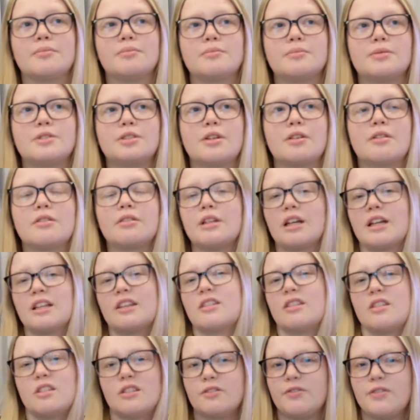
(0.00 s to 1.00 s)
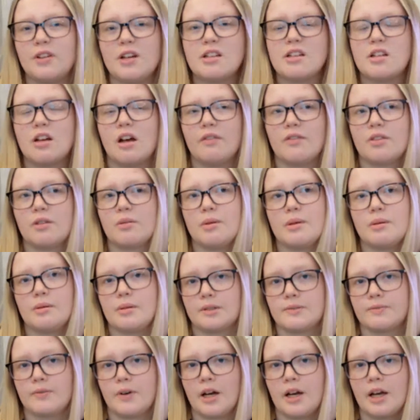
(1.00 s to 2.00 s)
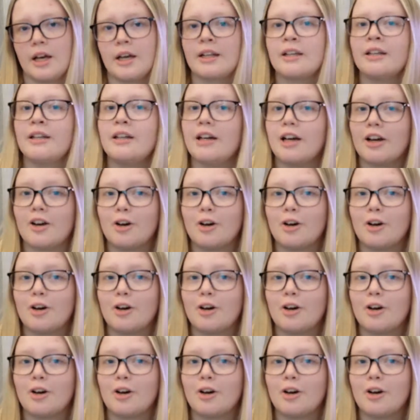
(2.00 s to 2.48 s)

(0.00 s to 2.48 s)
So like the first half of the week was fine.